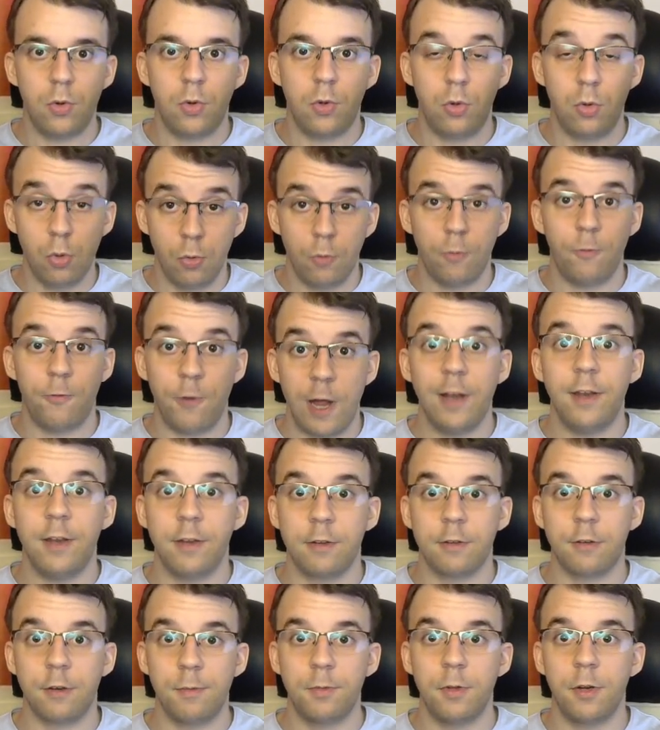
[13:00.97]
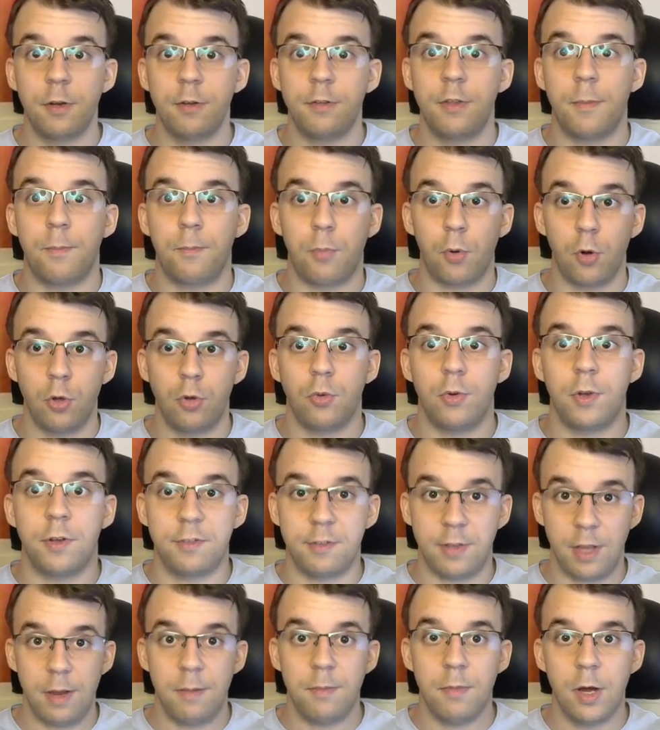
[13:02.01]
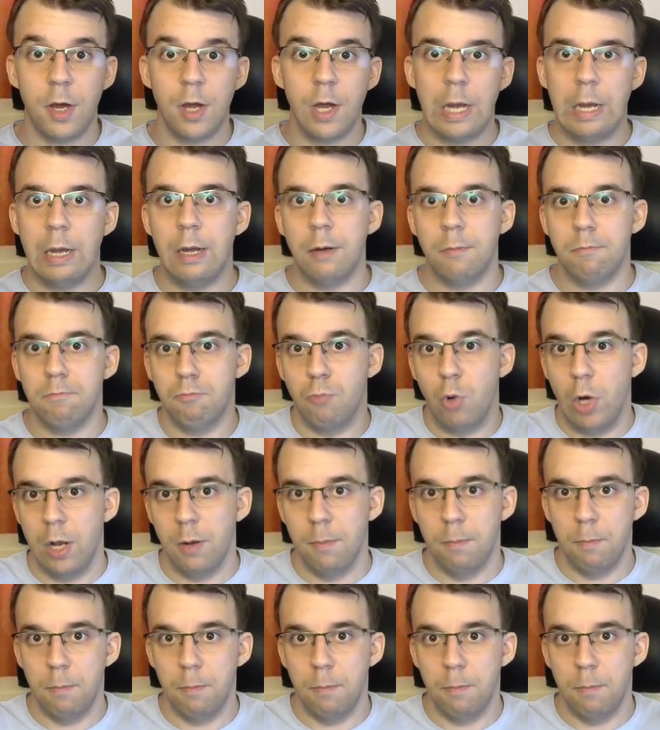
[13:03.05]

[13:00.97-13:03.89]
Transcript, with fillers: two file descriptors that point to the same well